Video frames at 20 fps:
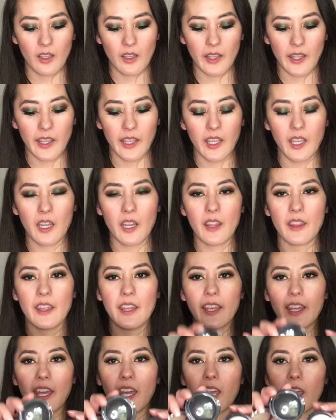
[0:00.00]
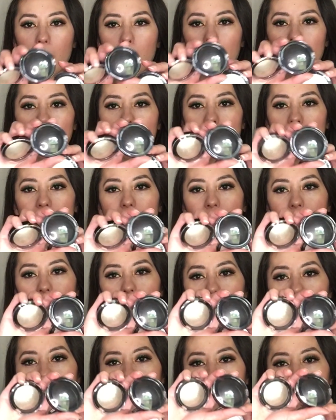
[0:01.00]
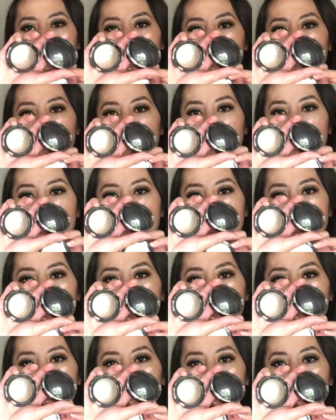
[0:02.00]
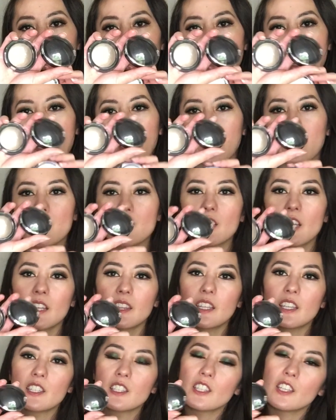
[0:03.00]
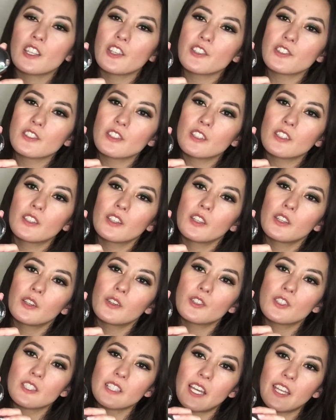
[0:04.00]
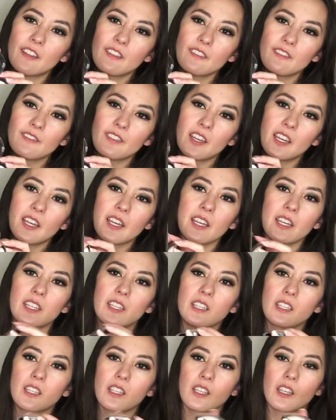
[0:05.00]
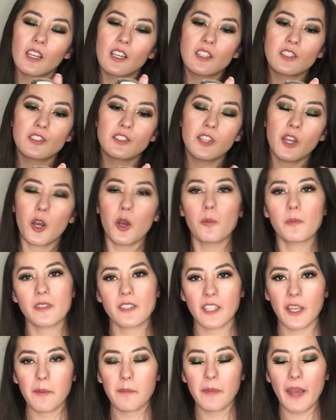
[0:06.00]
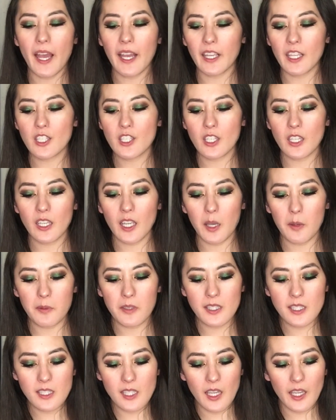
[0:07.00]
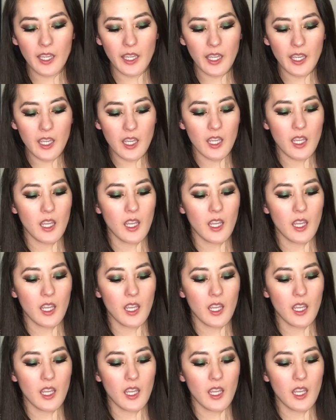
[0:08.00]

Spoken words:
And they came in like the original packaging that she used to do, just kind of that dome shaped packaging, I would say.